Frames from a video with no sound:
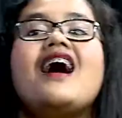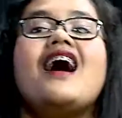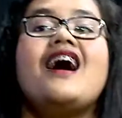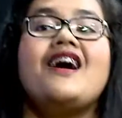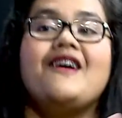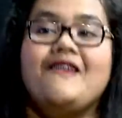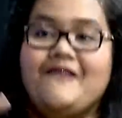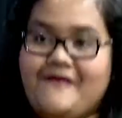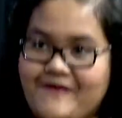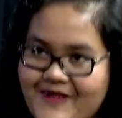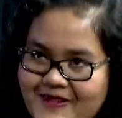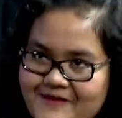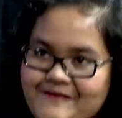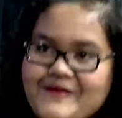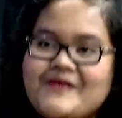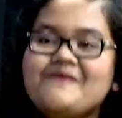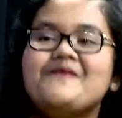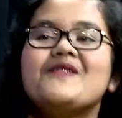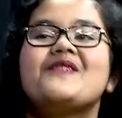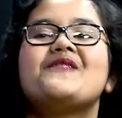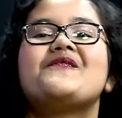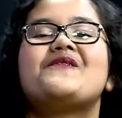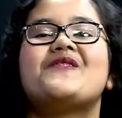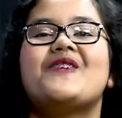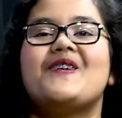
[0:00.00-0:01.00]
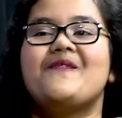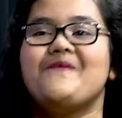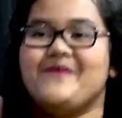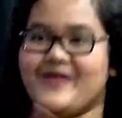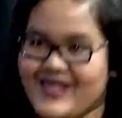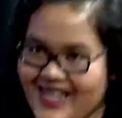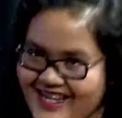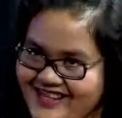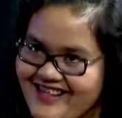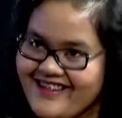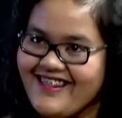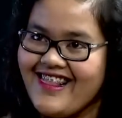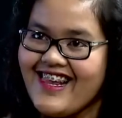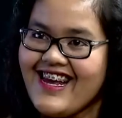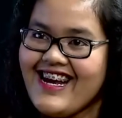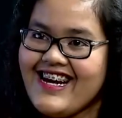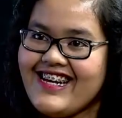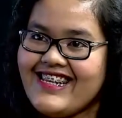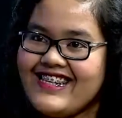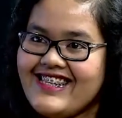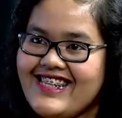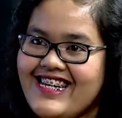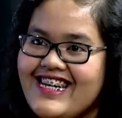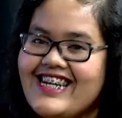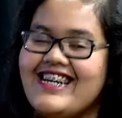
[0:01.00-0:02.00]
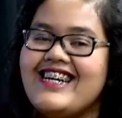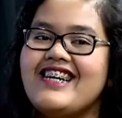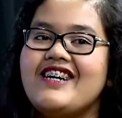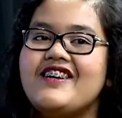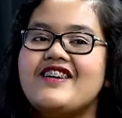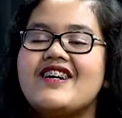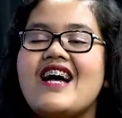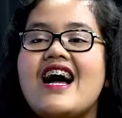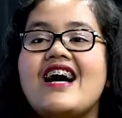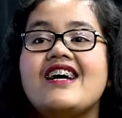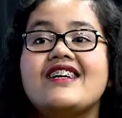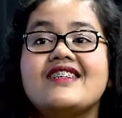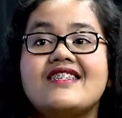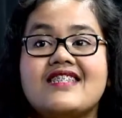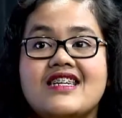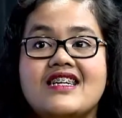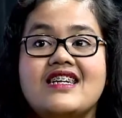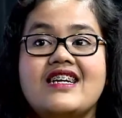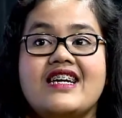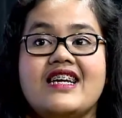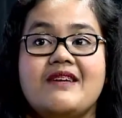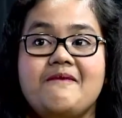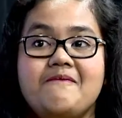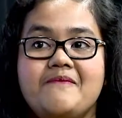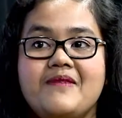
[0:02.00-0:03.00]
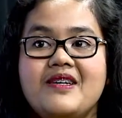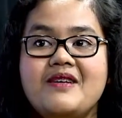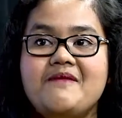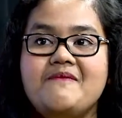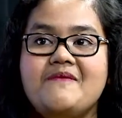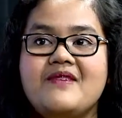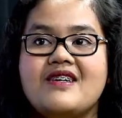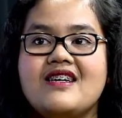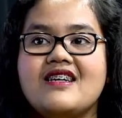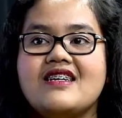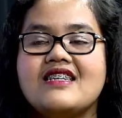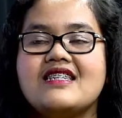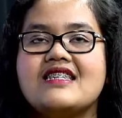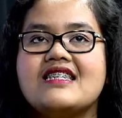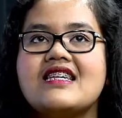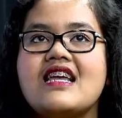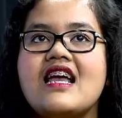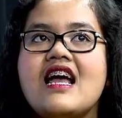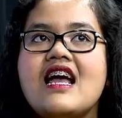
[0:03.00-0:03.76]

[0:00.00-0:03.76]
I've met people from Netherlands as an EP because